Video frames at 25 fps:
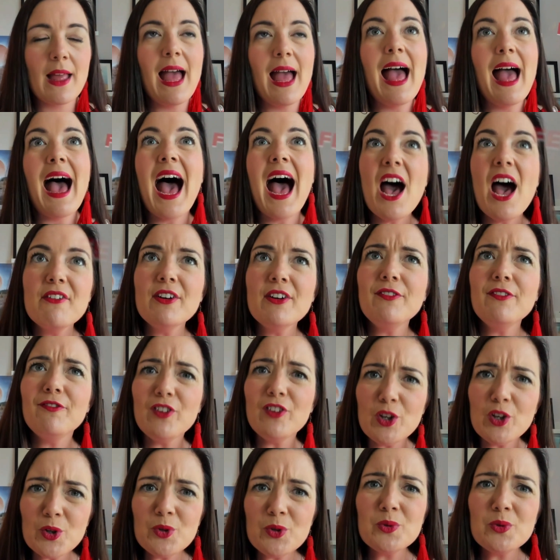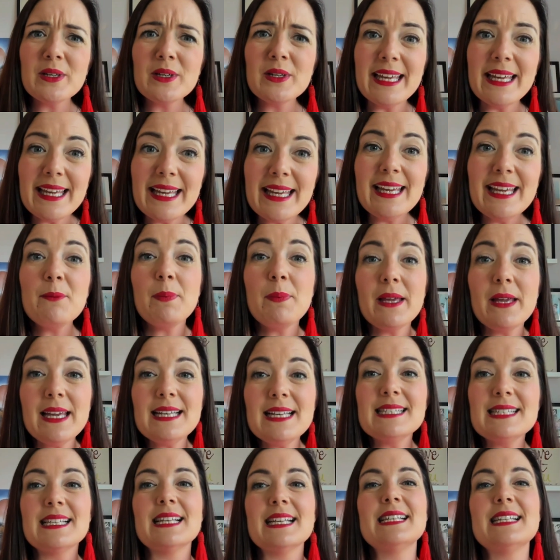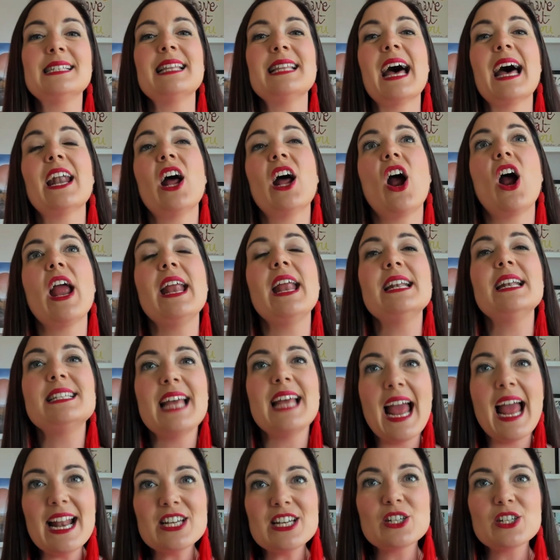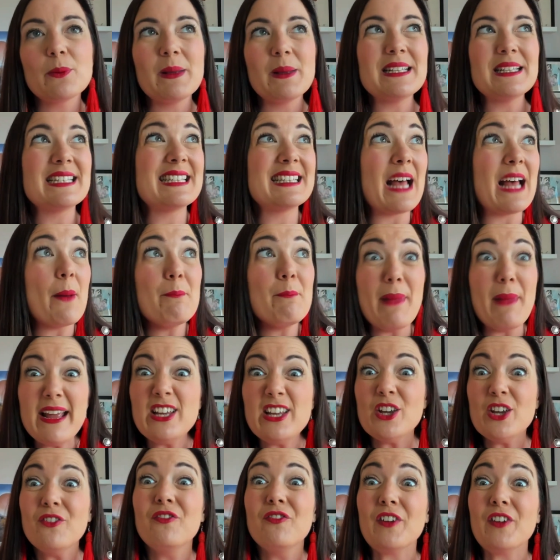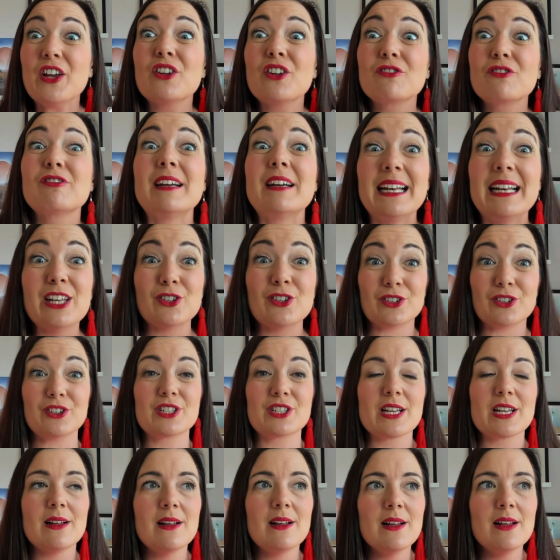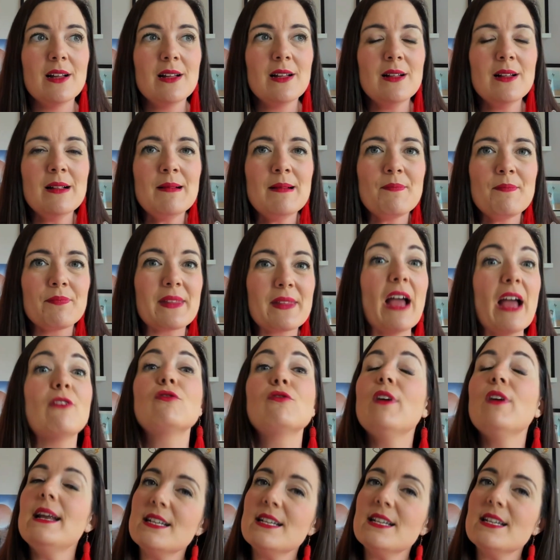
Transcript: Have a few key pieces that intentional pieces that make you feel really good. Get rid